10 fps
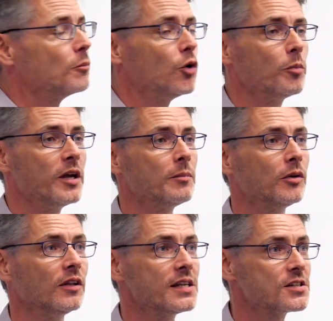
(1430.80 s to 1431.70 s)
more
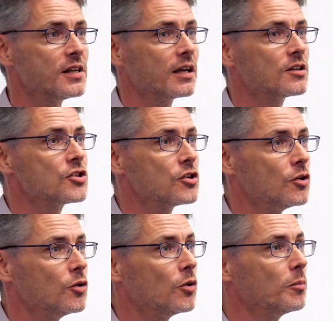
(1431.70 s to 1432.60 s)
people listening
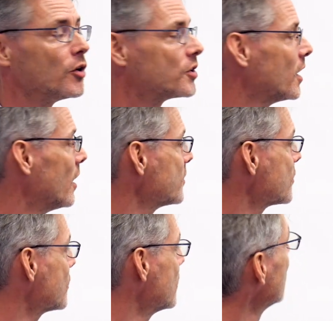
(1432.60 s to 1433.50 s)
to podcasts.